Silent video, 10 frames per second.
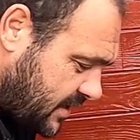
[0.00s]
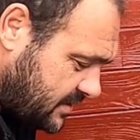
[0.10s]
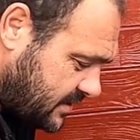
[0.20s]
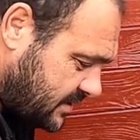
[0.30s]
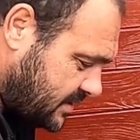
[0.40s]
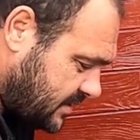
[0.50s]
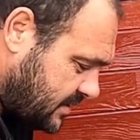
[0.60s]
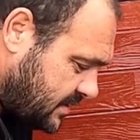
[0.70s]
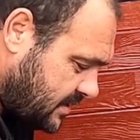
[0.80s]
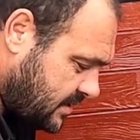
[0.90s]
this
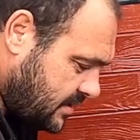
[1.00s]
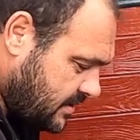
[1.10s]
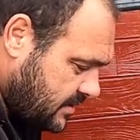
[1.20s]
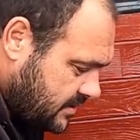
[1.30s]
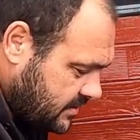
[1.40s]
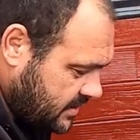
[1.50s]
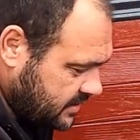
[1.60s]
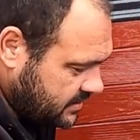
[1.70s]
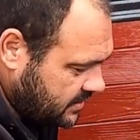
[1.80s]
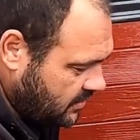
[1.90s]

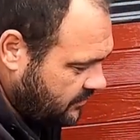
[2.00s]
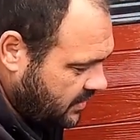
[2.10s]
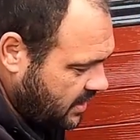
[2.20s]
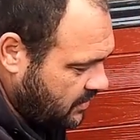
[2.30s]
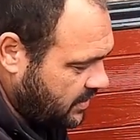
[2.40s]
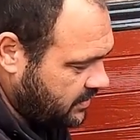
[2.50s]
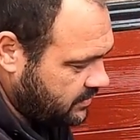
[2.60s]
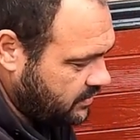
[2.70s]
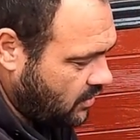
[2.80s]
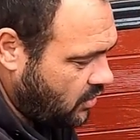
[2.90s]
this over here where
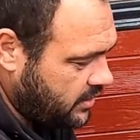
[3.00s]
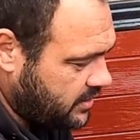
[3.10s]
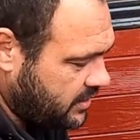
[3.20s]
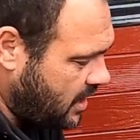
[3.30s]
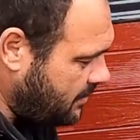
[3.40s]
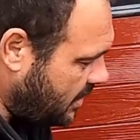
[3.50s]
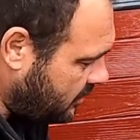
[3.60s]
the oil can come